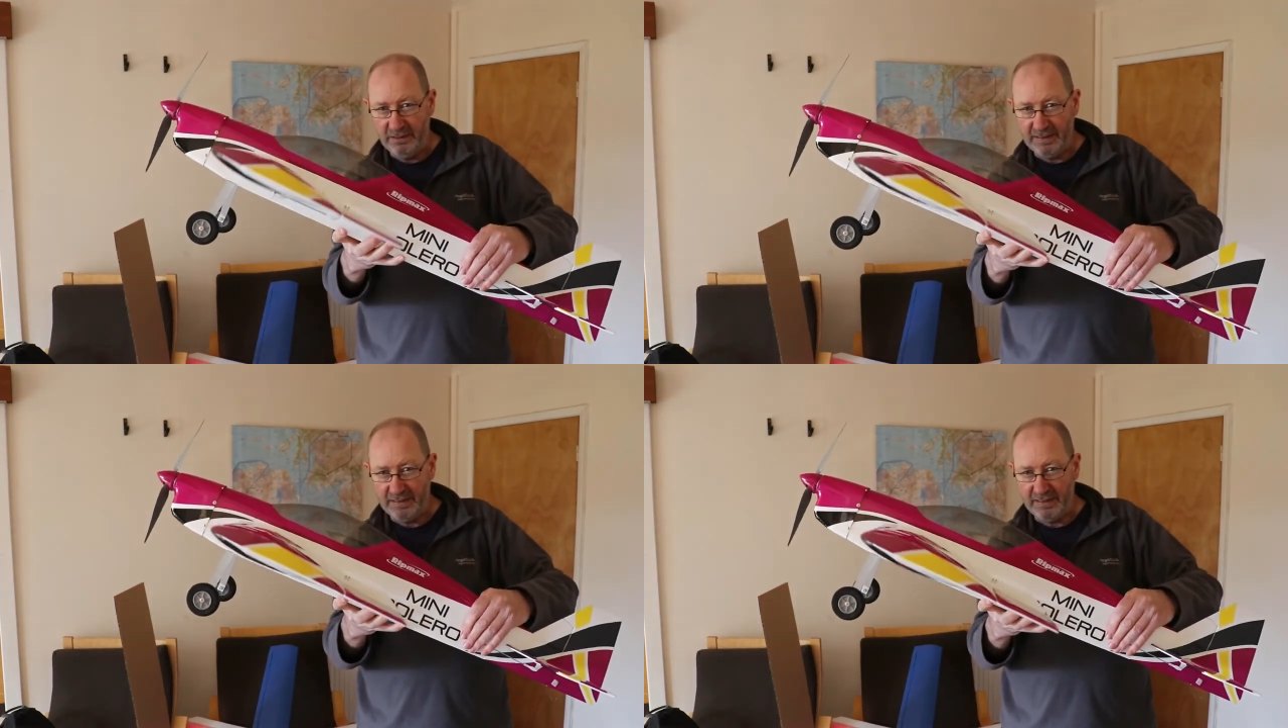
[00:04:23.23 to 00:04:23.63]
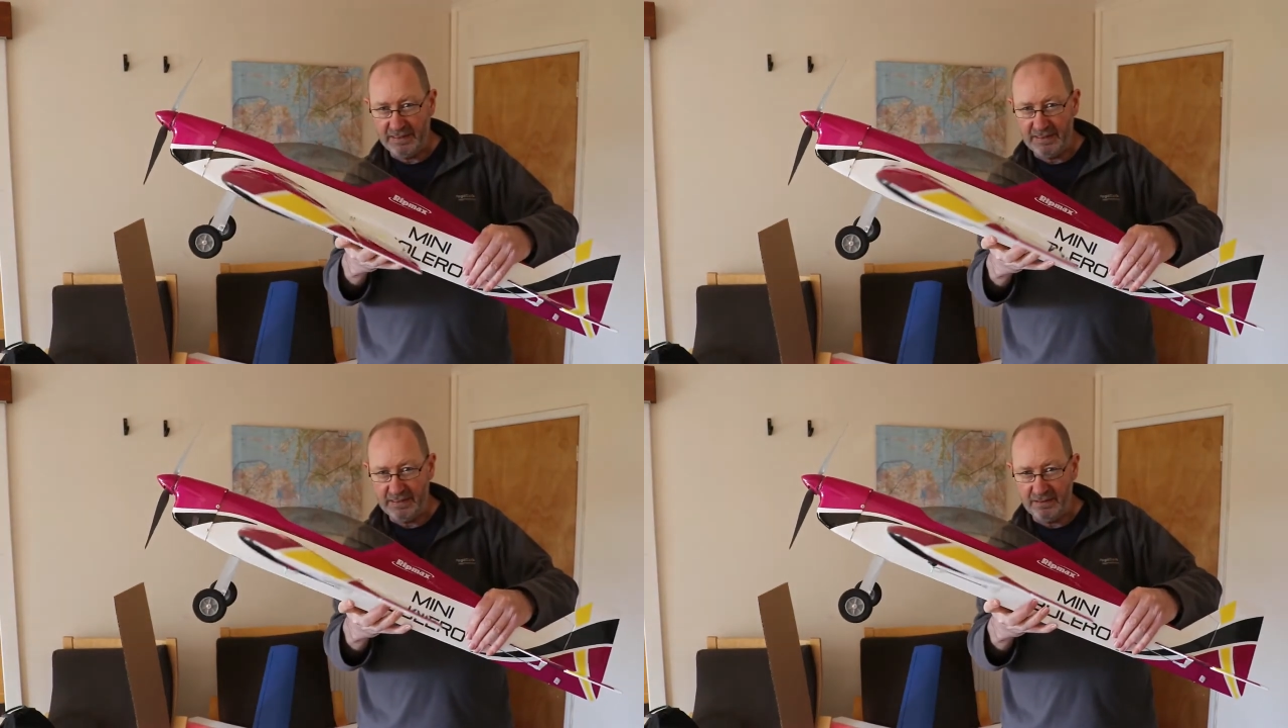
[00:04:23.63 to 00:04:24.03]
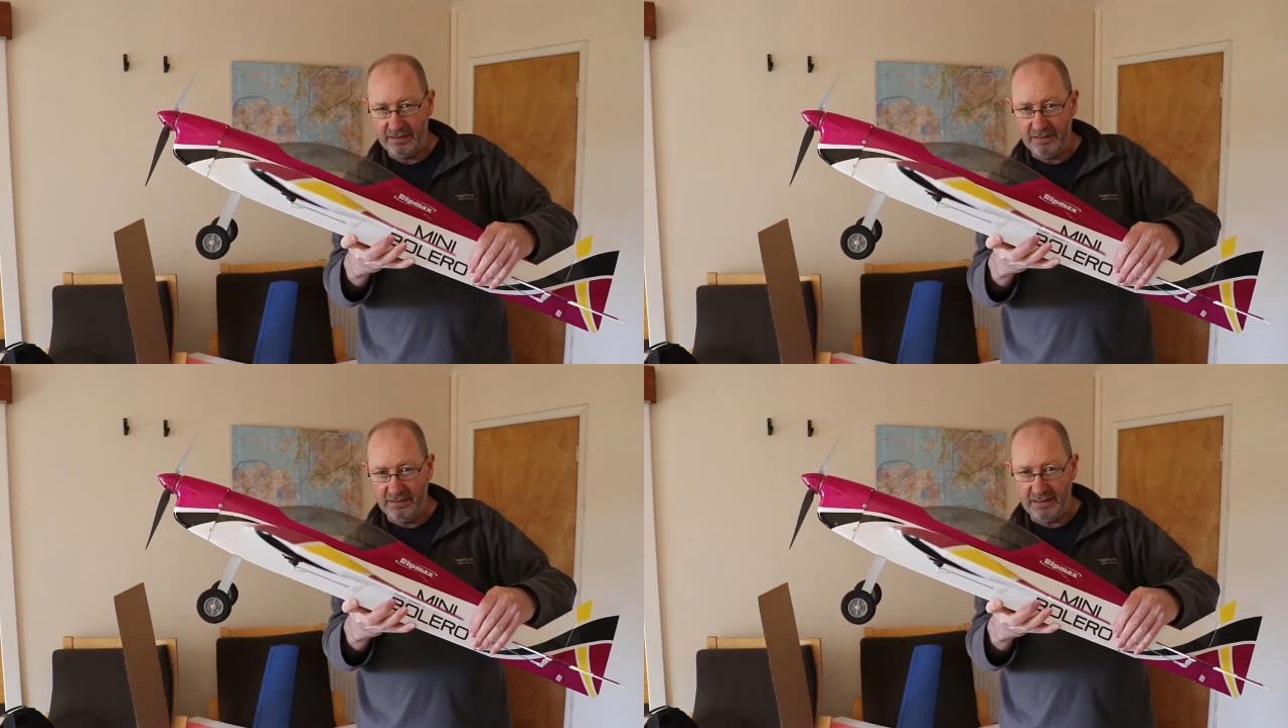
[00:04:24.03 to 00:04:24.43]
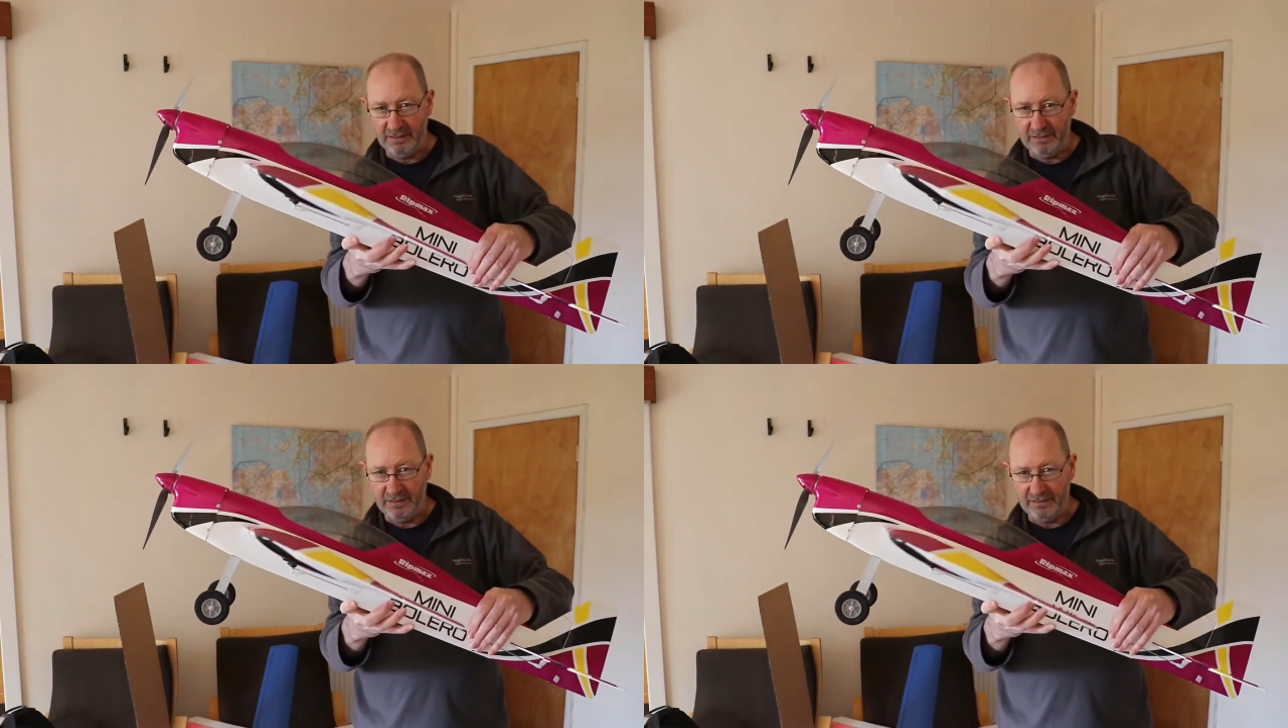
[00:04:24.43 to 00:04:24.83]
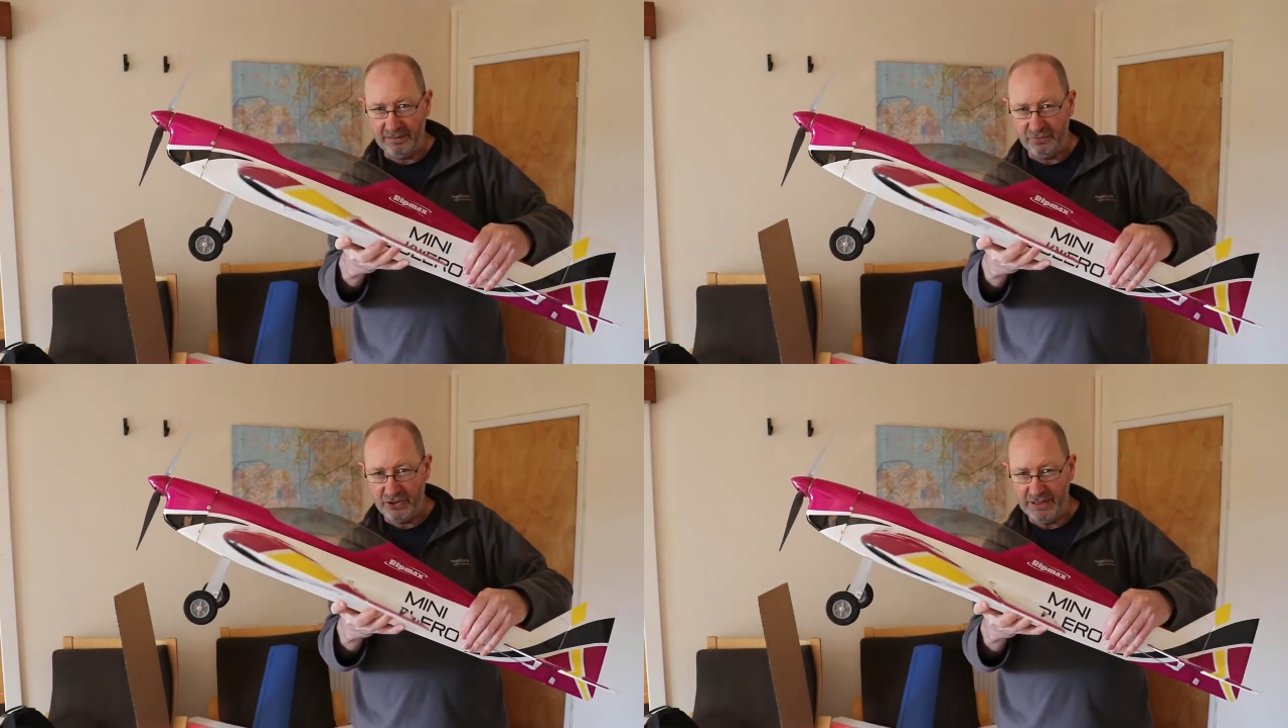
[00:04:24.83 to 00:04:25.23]
that's that.
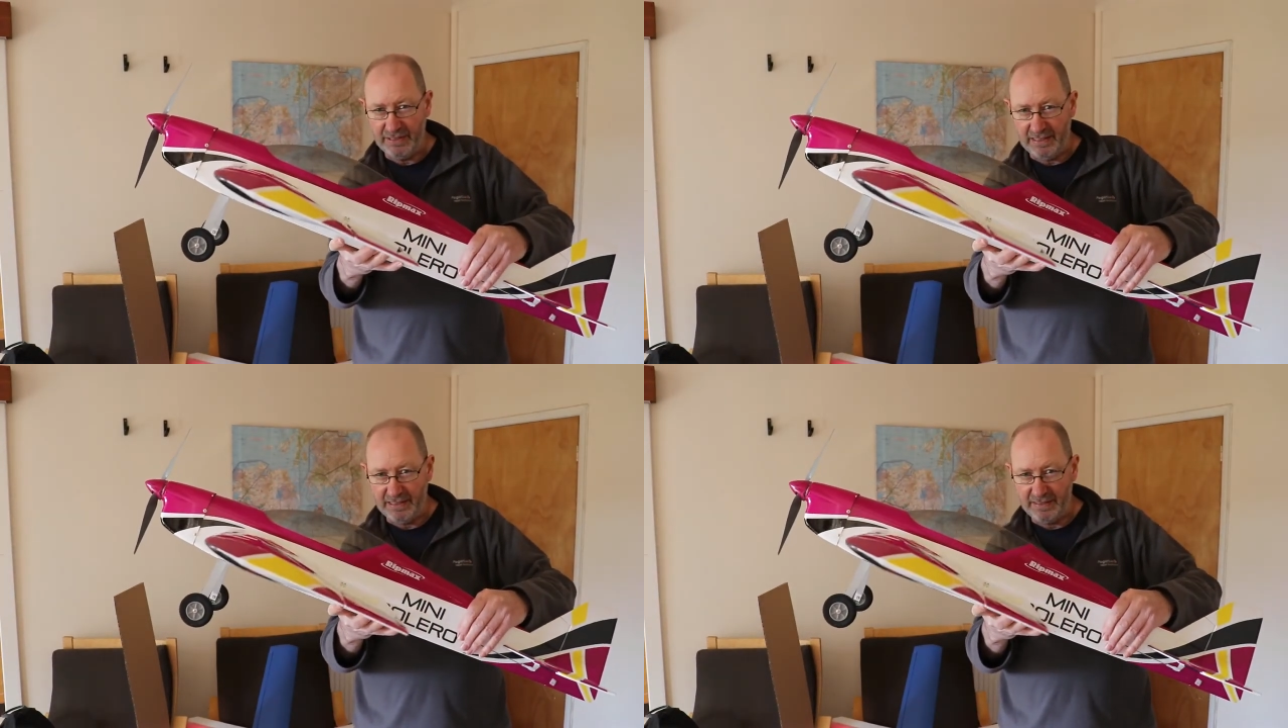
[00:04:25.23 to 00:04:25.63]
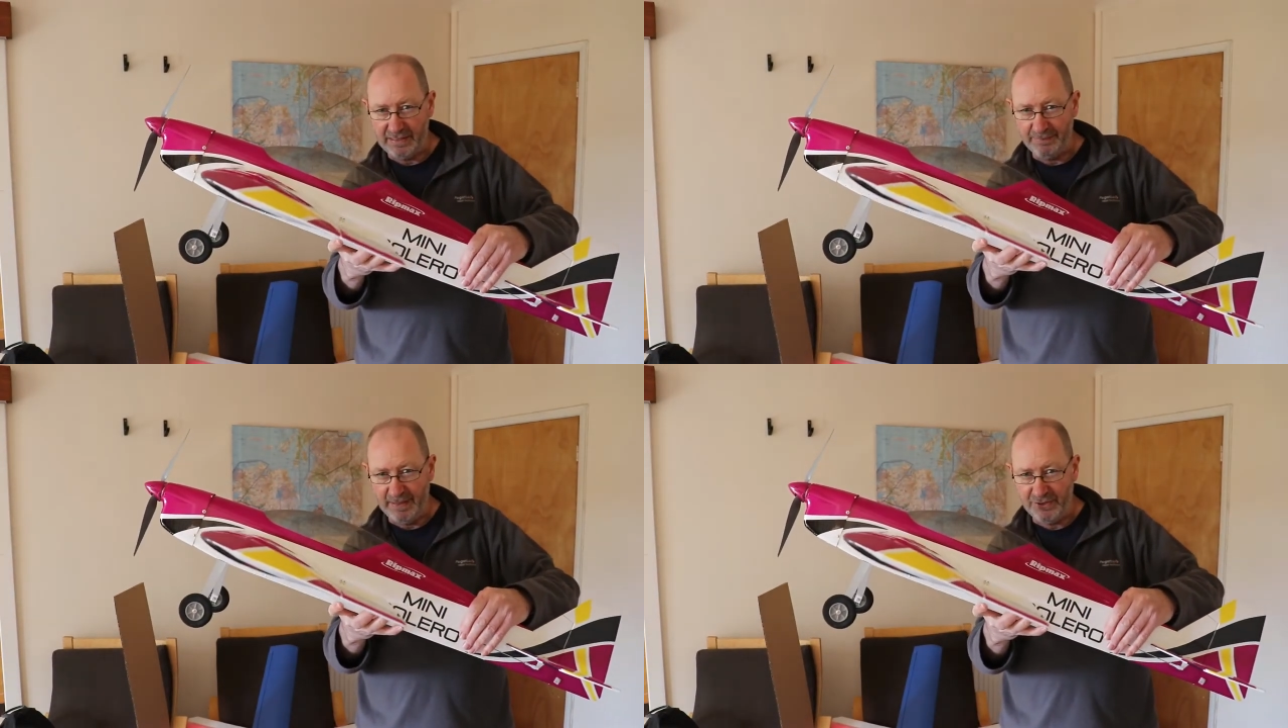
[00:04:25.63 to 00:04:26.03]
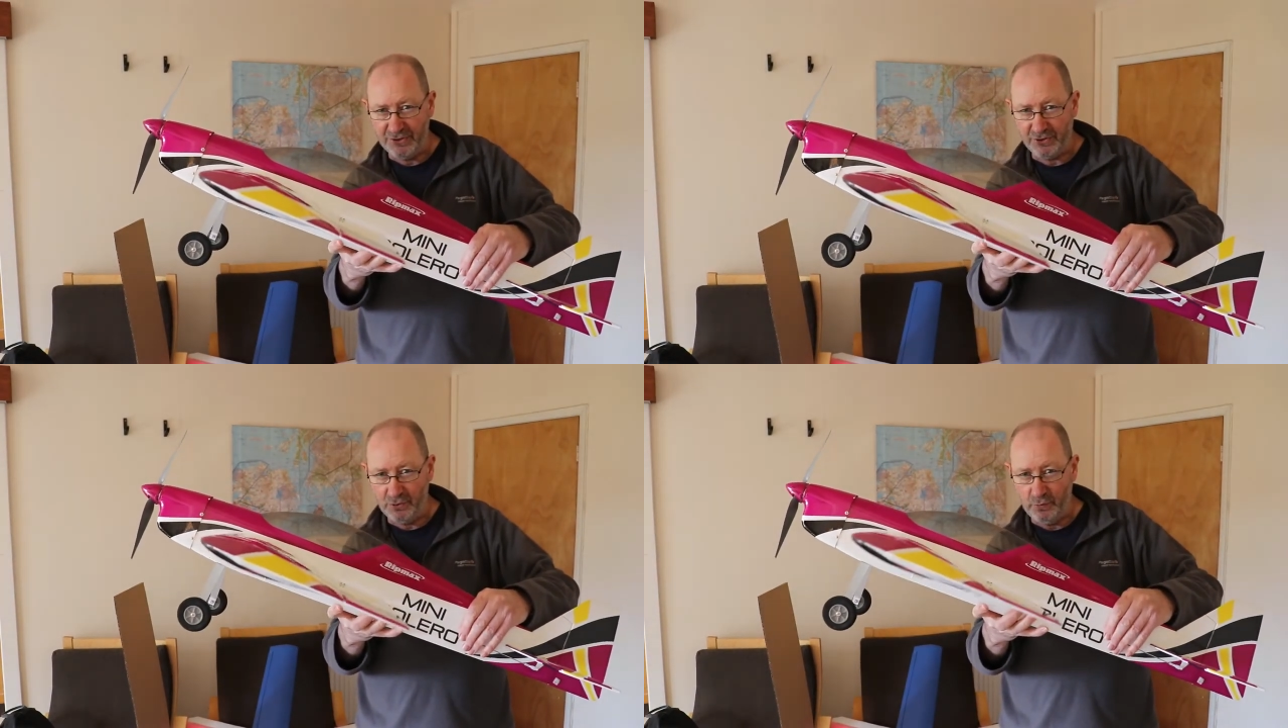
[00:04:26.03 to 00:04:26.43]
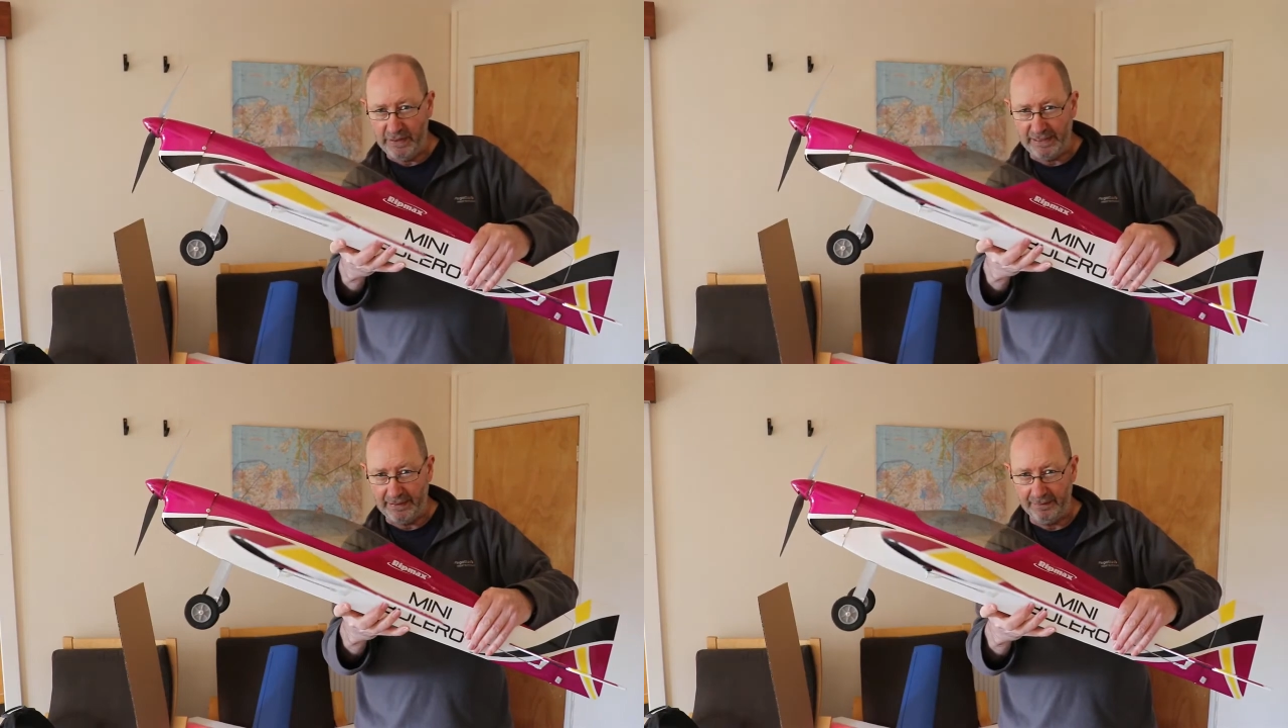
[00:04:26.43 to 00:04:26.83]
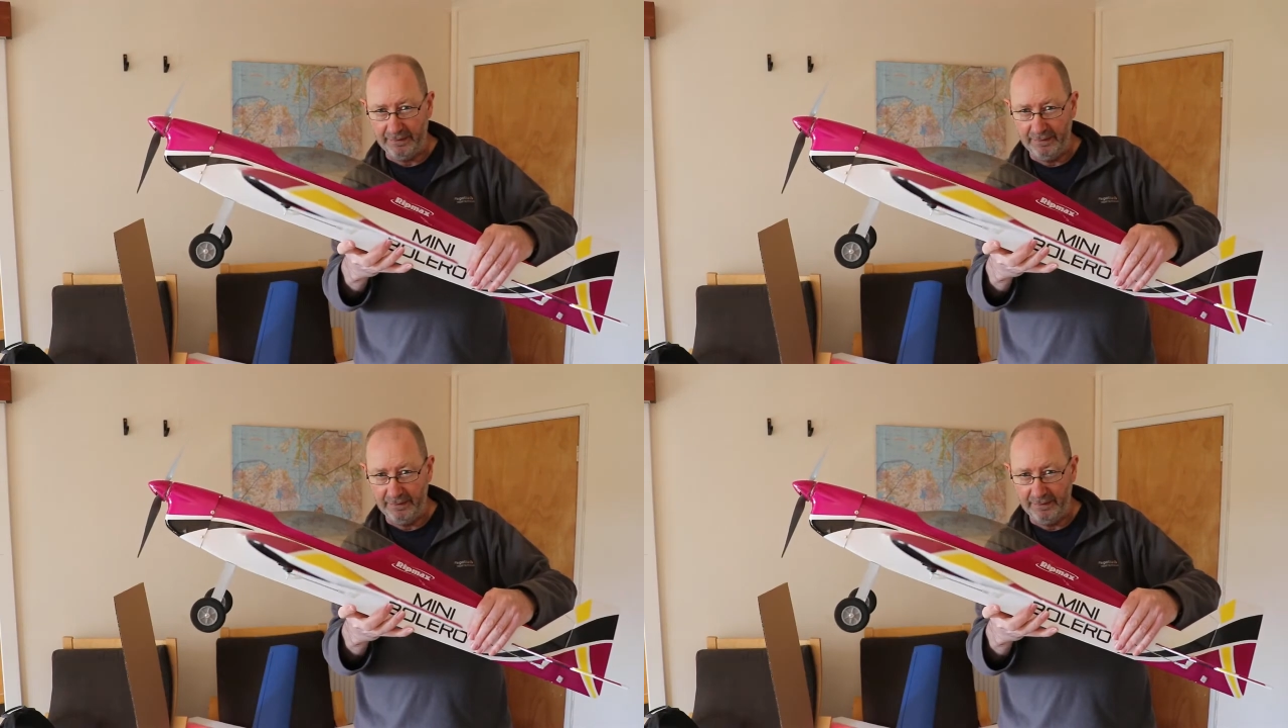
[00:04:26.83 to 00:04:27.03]
You'll see that's a symmetrical wing.